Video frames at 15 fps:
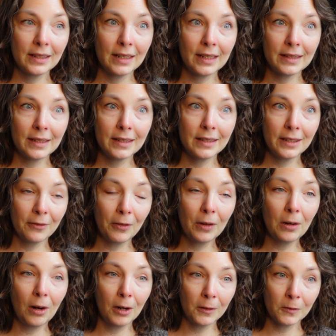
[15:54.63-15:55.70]
It's a
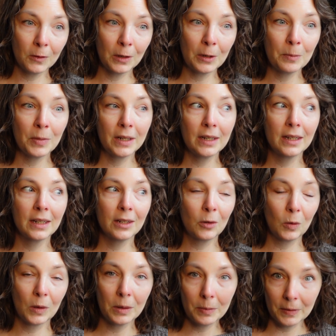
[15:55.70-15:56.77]
different art form, but it
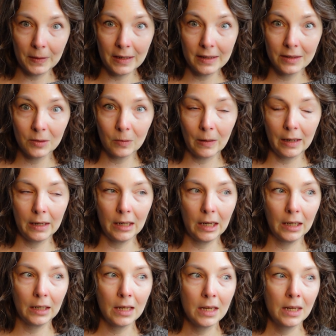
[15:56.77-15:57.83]
incorporates
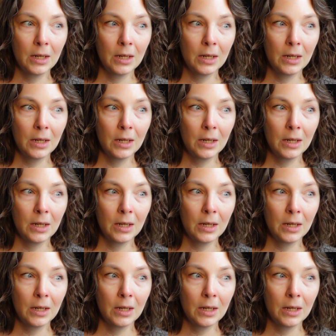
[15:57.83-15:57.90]
writing.